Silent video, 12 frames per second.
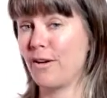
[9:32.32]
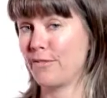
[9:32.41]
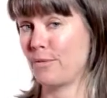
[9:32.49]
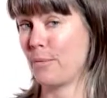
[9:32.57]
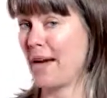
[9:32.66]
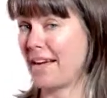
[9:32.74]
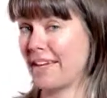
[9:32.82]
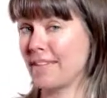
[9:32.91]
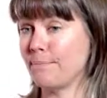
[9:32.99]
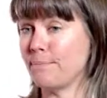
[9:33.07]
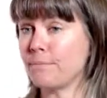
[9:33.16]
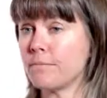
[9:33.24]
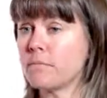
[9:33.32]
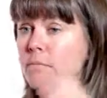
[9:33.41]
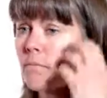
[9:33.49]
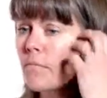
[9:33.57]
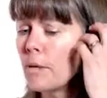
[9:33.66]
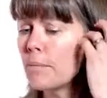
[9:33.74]
off the wagon,
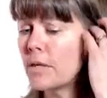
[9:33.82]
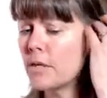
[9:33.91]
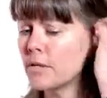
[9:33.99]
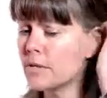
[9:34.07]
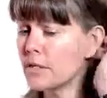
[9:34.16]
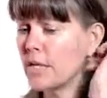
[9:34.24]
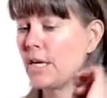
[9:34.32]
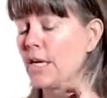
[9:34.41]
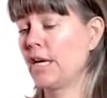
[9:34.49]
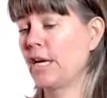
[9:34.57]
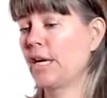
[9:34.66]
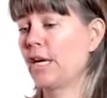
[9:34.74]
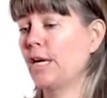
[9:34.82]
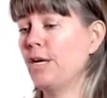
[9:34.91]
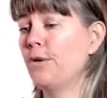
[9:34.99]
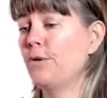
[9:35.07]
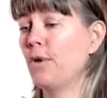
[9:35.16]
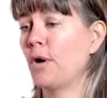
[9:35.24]
because
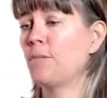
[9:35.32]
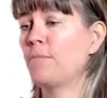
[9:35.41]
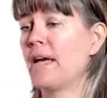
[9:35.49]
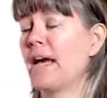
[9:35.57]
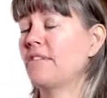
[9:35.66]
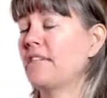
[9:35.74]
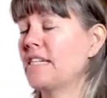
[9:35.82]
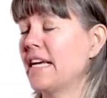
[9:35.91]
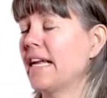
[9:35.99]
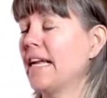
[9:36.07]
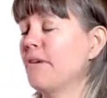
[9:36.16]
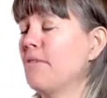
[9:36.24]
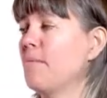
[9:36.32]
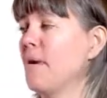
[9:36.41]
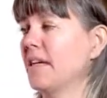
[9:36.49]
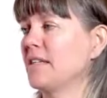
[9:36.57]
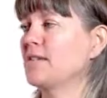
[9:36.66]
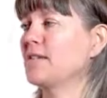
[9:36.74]
you won't be having daily
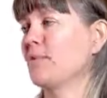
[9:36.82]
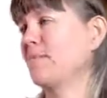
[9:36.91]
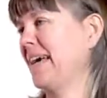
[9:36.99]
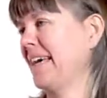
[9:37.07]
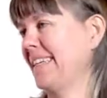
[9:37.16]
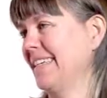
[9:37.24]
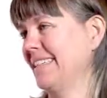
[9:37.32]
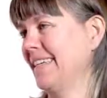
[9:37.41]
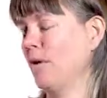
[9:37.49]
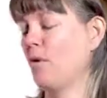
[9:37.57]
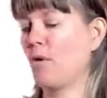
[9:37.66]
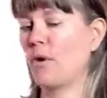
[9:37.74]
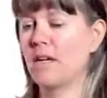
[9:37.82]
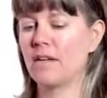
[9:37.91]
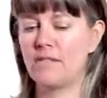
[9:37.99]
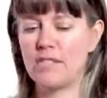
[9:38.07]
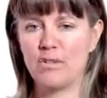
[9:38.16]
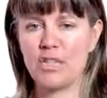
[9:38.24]
reminders of pain or
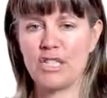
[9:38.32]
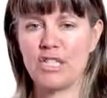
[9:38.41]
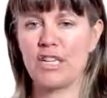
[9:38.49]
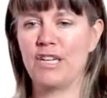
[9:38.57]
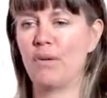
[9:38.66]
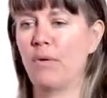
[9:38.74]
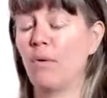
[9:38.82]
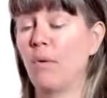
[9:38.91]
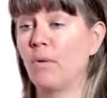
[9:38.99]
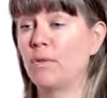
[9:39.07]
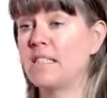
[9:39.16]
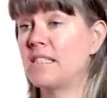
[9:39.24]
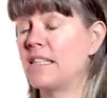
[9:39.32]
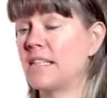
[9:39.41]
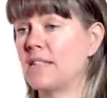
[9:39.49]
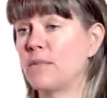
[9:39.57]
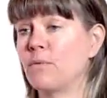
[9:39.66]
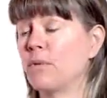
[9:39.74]
restriction or
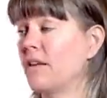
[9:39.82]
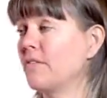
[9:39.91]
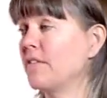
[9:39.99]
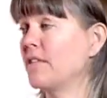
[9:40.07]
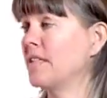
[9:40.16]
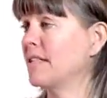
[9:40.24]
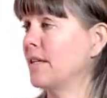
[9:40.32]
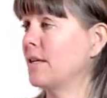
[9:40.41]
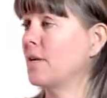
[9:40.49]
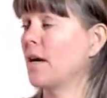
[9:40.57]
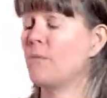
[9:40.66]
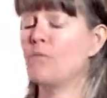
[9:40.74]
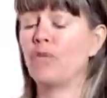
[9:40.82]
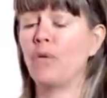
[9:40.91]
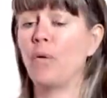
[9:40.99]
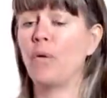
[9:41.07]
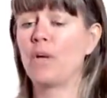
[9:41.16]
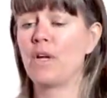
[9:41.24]
dizziness or whatever it is that you come for,